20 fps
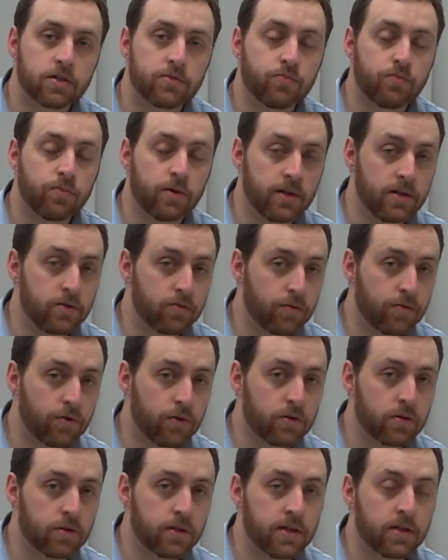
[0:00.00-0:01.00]
just please
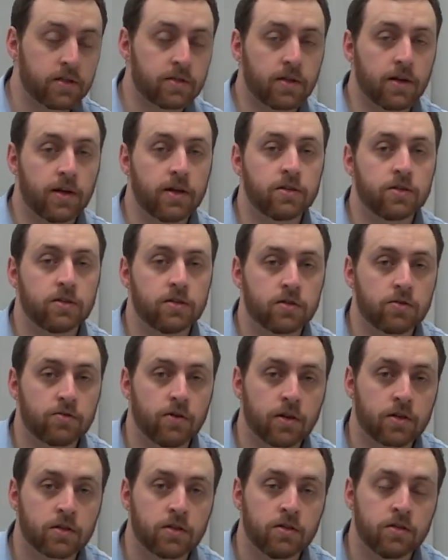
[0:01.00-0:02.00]
refer to the installation
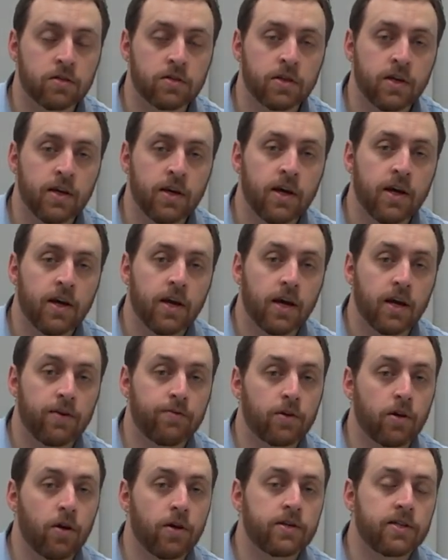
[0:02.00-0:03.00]
instructions.
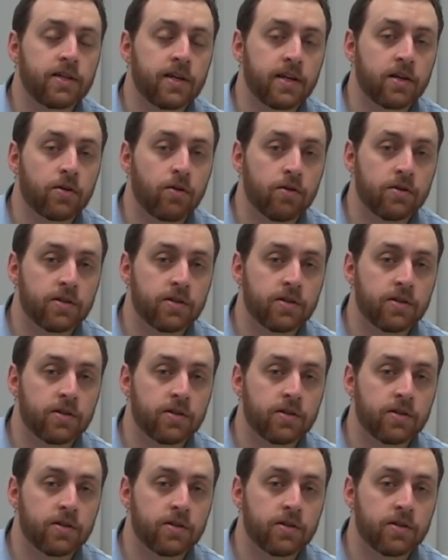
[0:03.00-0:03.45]
If you'd like to get in